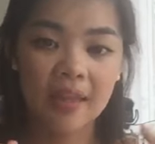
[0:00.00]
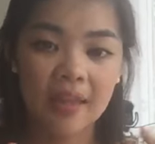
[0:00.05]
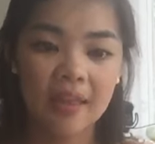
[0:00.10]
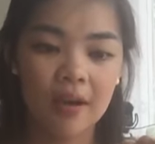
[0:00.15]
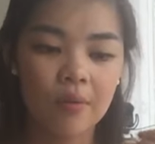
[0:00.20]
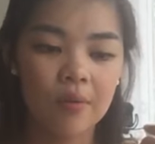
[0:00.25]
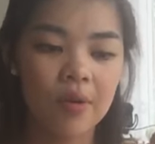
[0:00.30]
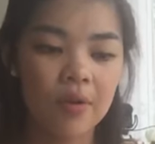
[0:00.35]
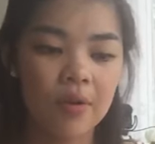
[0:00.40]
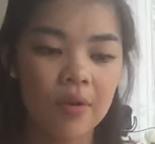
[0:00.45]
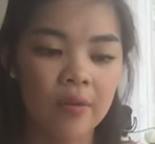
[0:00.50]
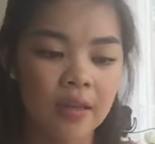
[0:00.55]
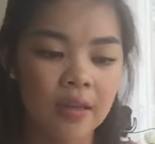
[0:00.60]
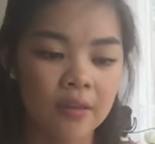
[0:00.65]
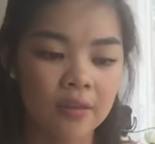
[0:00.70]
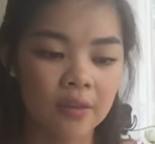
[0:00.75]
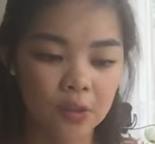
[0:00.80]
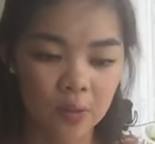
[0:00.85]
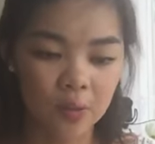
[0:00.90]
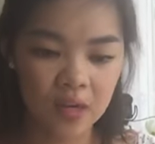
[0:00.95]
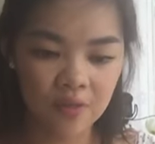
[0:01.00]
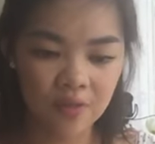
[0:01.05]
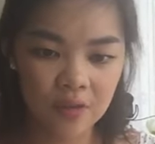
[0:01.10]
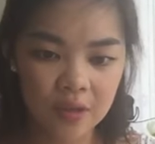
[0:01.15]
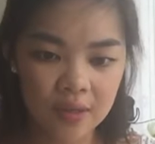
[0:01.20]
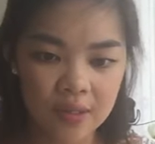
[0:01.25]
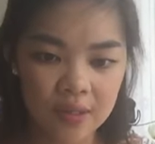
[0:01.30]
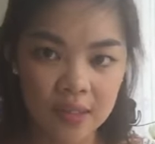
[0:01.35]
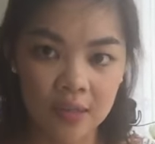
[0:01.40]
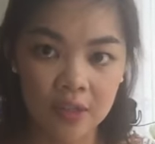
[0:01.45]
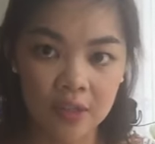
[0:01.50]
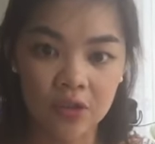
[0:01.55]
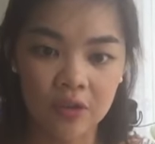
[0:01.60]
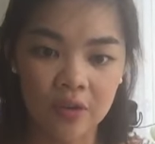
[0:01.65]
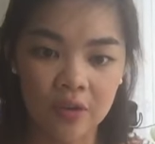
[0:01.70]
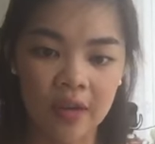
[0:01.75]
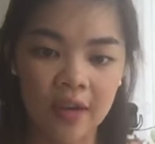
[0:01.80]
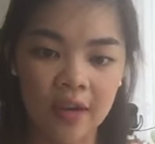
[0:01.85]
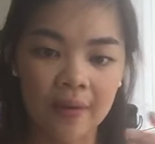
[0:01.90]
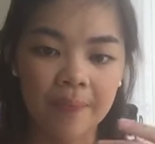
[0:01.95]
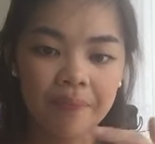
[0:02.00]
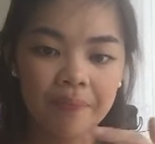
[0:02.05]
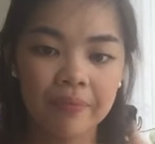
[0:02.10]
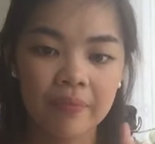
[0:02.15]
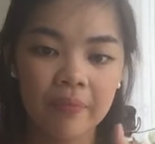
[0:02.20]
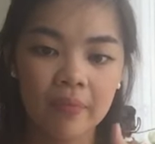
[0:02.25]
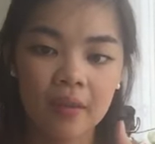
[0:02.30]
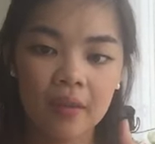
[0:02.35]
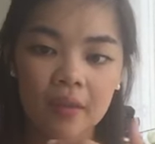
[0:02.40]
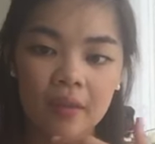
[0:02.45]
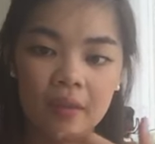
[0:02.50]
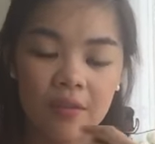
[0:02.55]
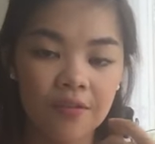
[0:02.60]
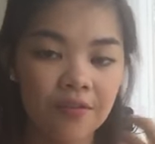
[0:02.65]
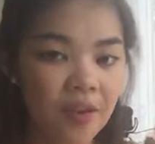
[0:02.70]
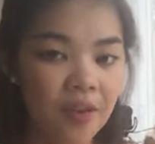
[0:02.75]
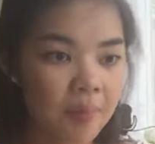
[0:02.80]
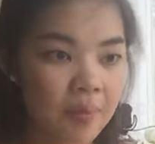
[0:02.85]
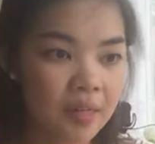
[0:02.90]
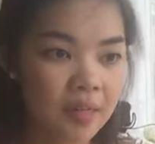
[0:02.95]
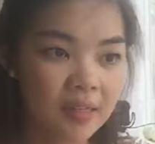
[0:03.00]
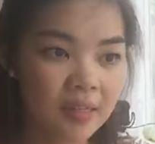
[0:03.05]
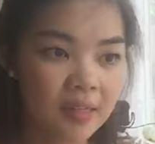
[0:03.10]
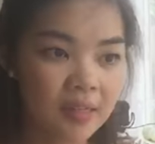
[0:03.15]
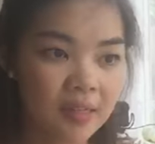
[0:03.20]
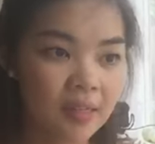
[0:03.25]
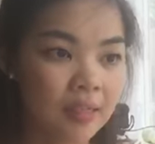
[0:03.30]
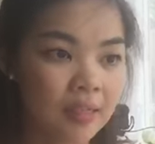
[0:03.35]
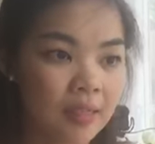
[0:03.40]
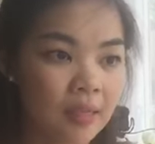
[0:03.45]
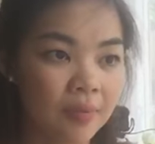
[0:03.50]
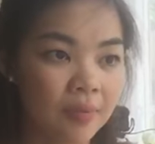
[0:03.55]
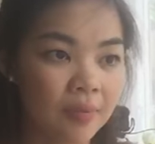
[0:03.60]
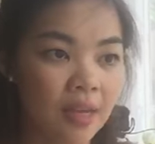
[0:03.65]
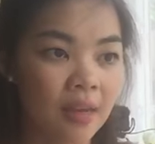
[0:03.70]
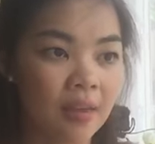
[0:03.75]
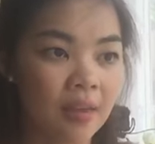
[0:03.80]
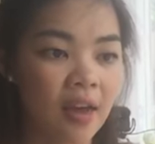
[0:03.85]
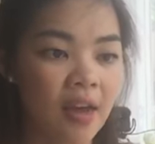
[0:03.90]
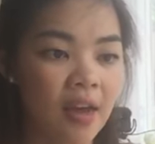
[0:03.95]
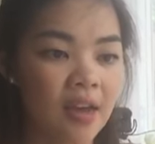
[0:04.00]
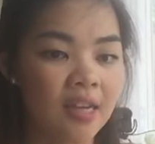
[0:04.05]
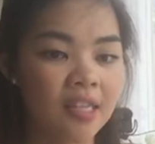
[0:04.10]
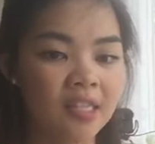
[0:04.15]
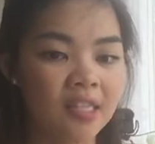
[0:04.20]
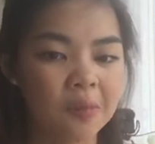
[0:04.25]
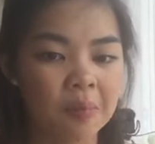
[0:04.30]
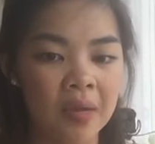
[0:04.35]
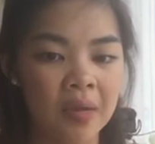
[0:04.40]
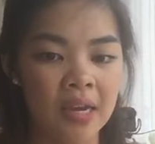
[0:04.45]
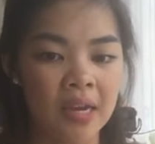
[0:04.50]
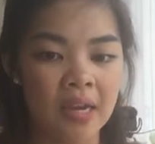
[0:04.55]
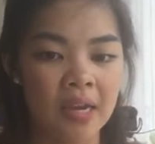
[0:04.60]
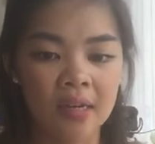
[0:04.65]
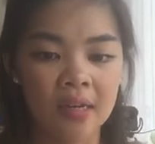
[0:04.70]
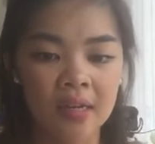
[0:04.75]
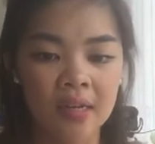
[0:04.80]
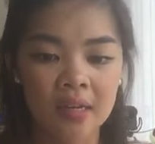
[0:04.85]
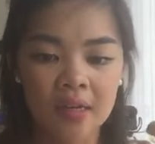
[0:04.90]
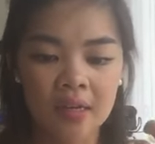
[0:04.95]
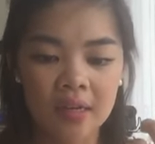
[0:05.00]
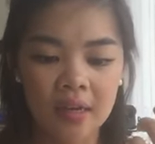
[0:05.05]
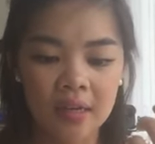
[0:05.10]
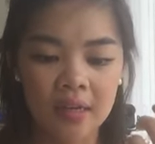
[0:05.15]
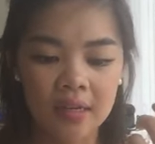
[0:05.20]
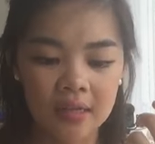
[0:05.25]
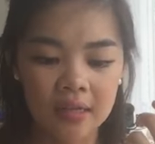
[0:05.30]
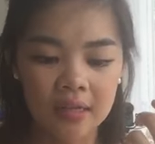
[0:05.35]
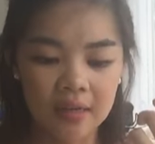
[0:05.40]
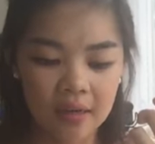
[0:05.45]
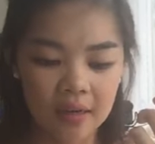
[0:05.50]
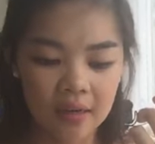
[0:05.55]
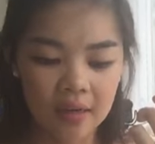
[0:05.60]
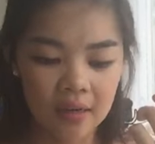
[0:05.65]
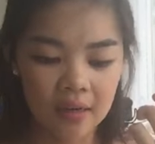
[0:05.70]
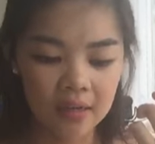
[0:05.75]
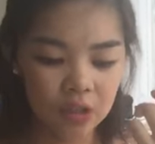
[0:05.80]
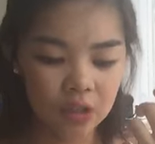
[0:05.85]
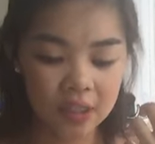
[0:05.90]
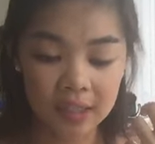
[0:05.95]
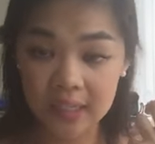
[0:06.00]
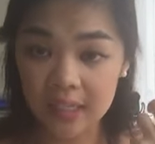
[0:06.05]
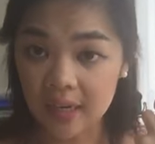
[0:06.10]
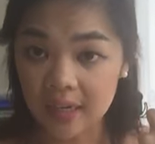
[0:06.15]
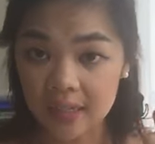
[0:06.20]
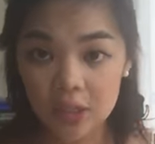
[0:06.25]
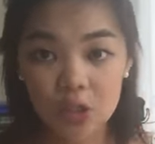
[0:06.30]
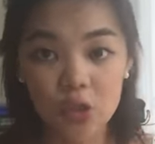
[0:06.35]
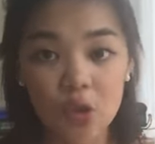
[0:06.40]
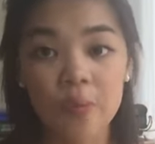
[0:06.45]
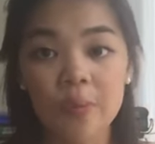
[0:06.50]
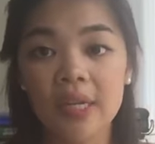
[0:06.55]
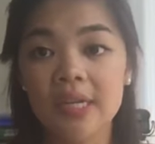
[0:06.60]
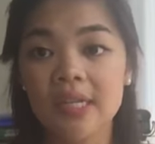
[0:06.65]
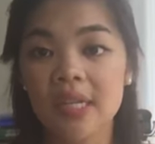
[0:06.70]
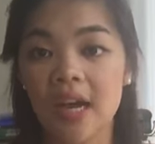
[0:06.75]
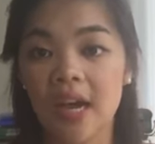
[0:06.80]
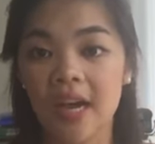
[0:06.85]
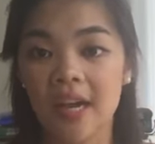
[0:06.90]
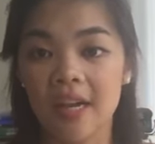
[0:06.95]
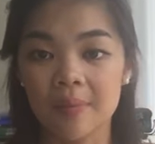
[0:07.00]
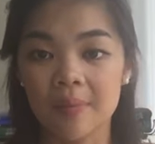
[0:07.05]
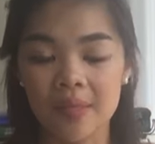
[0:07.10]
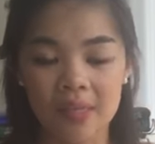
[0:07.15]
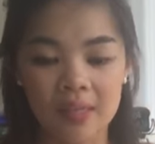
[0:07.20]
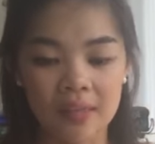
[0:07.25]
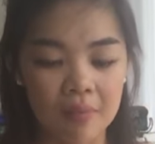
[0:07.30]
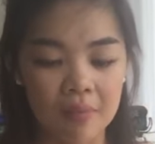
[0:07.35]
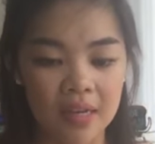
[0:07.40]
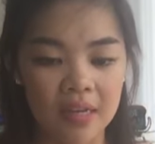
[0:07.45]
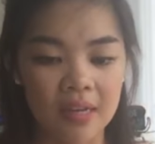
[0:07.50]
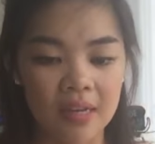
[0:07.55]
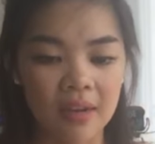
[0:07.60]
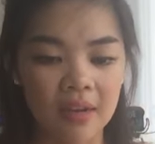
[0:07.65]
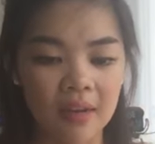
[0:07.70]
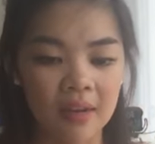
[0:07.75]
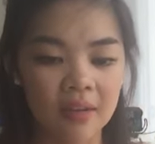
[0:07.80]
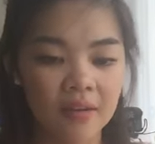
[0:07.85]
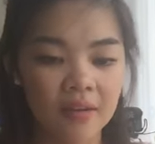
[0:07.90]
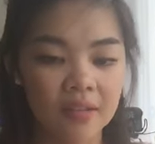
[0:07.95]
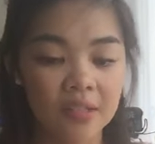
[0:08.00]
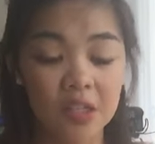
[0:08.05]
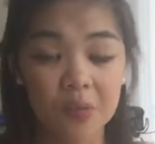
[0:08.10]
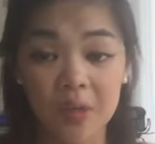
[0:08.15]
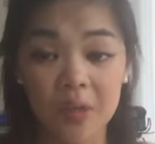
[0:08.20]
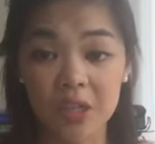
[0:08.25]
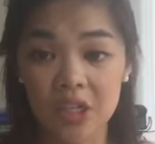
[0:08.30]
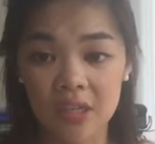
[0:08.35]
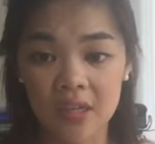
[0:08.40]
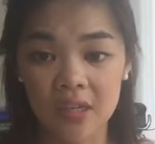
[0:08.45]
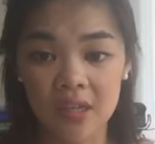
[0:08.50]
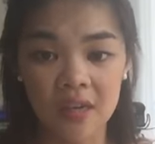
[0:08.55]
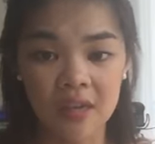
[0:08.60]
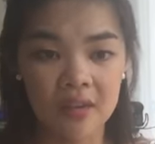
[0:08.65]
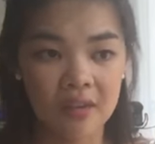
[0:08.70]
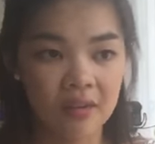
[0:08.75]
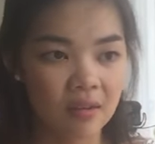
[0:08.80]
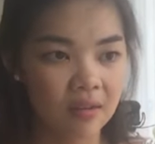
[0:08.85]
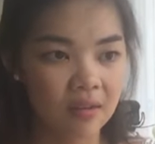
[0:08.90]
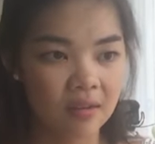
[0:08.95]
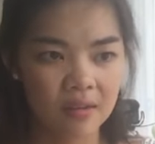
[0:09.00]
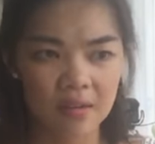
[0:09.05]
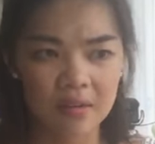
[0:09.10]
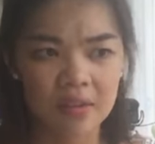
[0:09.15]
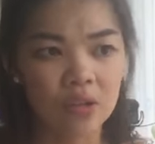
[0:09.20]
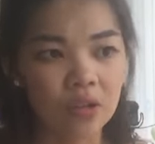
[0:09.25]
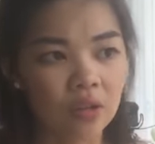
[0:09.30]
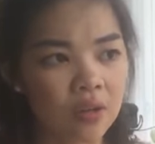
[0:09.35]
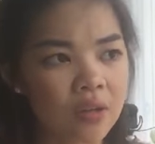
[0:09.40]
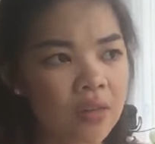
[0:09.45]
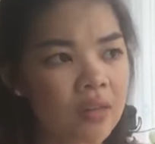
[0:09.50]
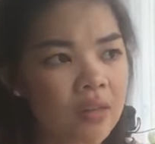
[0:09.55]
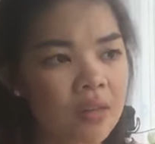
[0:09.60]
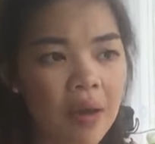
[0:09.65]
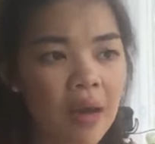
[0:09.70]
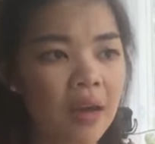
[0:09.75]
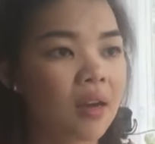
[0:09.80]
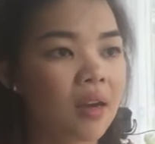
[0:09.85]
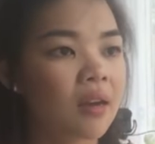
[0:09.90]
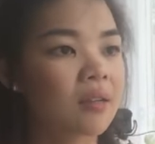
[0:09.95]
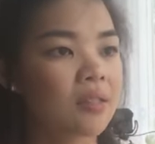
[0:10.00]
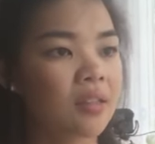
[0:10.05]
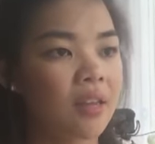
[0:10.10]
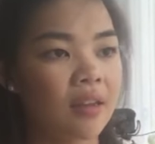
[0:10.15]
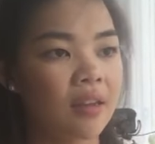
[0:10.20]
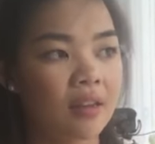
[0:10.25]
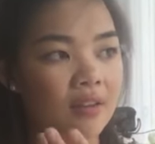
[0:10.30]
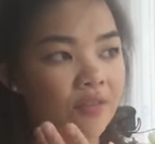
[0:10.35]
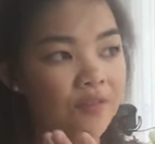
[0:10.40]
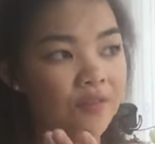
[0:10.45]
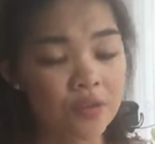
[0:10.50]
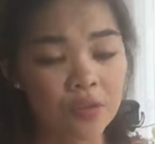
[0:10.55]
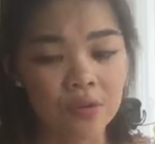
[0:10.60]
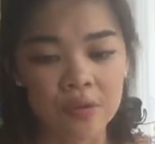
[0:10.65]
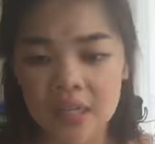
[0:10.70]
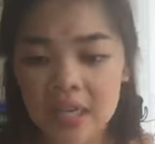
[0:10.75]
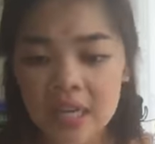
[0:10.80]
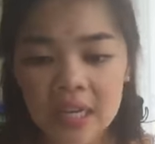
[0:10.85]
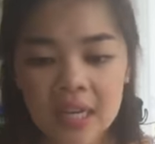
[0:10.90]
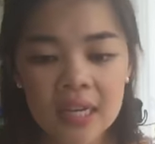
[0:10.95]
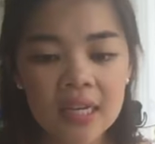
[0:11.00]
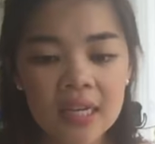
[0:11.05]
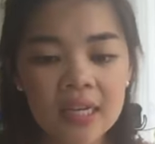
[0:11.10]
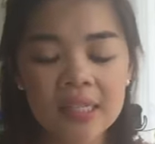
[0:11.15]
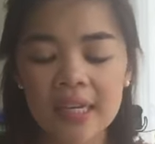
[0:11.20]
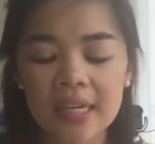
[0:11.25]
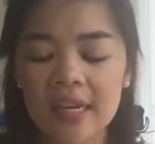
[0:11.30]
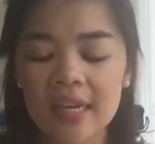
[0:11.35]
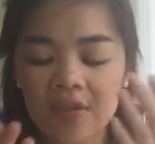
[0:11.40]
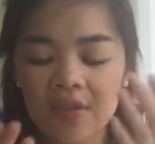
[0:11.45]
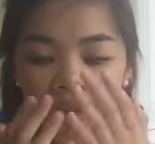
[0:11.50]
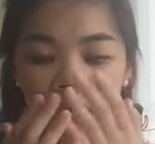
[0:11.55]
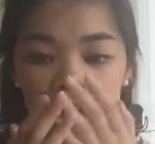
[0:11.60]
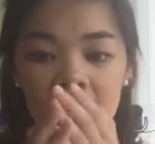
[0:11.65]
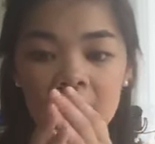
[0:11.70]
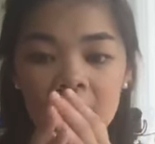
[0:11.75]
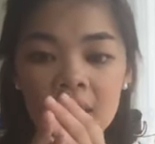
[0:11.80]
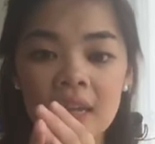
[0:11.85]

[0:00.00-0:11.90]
that we're in the 21st century, feminism is something that has been discussed so many times in the media, especially, in the past like few years even.